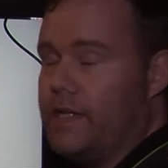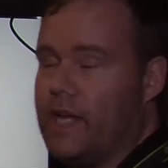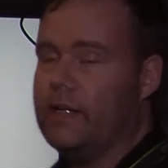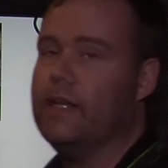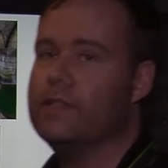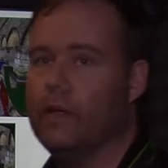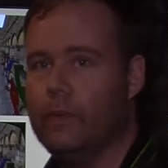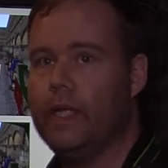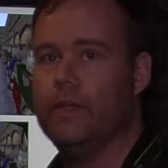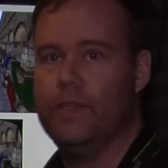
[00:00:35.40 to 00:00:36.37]
of techniques that
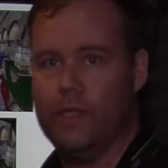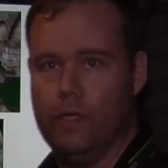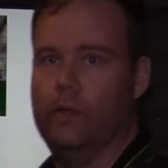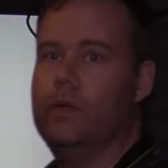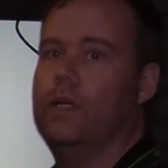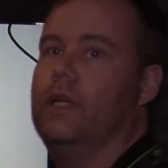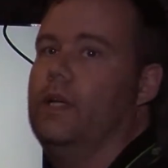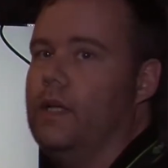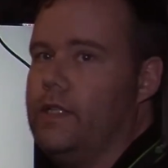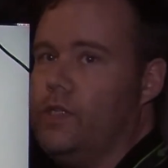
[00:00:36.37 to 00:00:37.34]
we can do
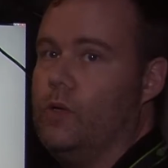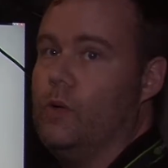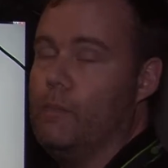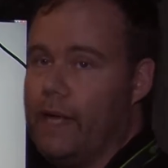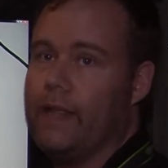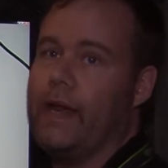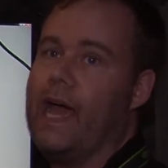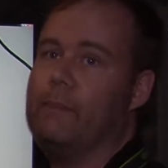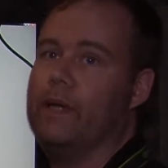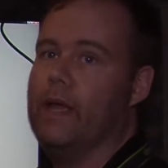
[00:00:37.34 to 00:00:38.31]
to make that
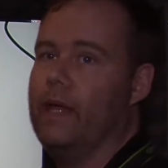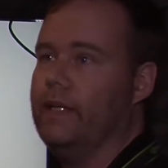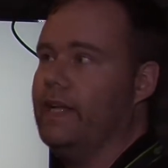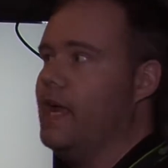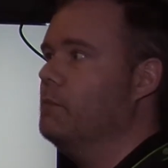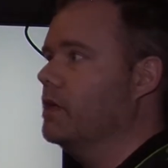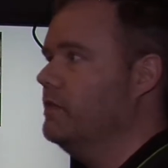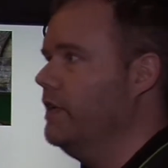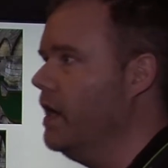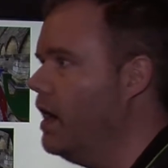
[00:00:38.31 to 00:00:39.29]
happen, and GameWorks
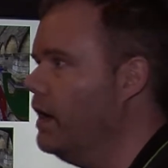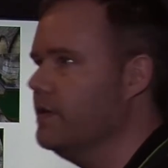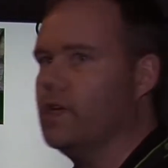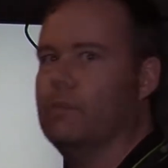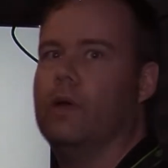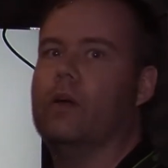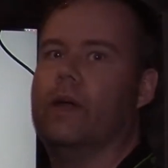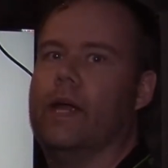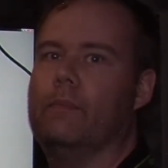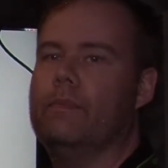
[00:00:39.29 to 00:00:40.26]
V R is our
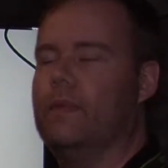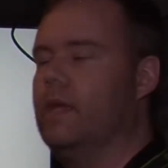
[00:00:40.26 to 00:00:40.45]
program,